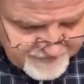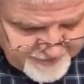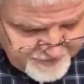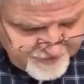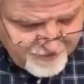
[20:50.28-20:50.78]

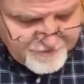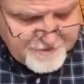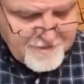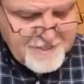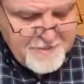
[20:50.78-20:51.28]
of the
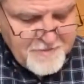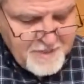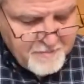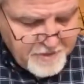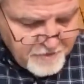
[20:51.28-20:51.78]
altar and
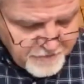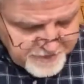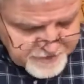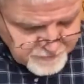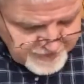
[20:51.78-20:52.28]
manoah and
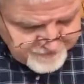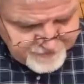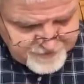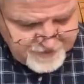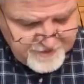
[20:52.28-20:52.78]
his wife
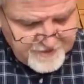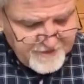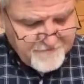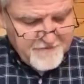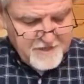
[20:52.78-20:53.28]
looked on and they
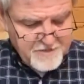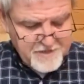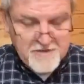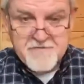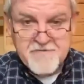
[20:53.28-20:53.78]
fell on
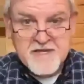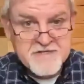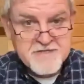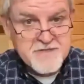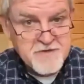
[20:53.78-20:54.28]
their
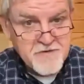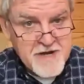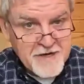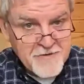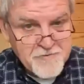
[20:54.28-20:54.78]
faces to the
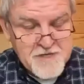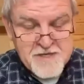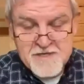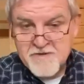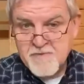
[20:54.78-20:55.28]
ground
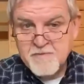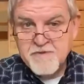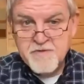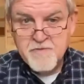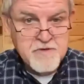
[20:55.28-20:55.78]
remember
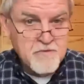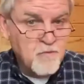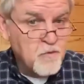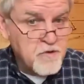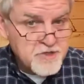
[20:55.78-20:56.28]
the word
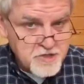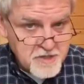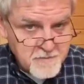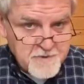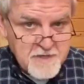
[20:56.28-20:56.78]

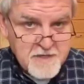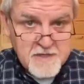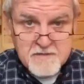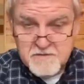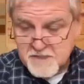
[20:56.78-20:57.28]
worship
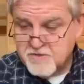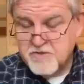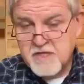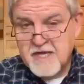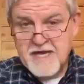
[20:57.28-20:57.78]

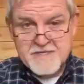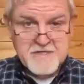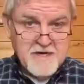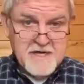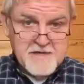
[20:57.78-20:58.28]
literally has the
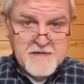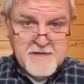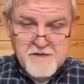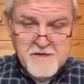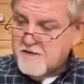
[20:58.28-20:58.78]

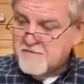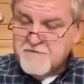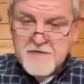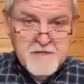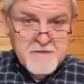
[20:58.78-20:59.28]
idea of
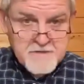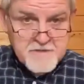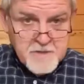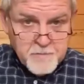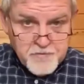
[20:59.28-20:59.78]
to
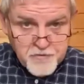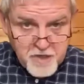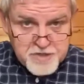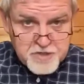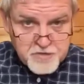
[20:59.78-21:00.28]

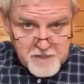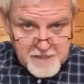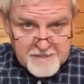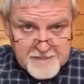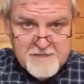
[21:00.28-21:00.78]

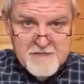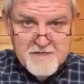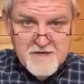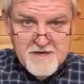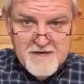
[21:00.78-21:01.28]
prostrate
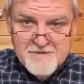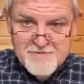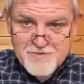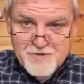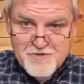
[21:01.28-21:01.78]
uh, and
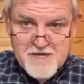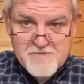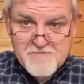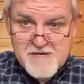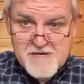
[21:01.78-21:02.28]
so they
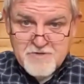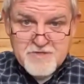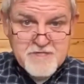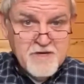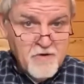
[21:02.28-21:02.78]
they're just
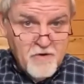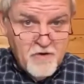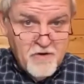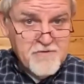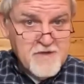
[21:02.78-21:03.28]
in
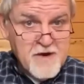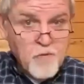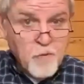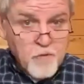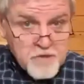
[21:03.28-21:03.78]
awe they're
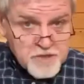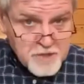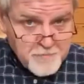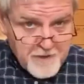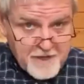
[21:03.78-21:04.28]
worshiping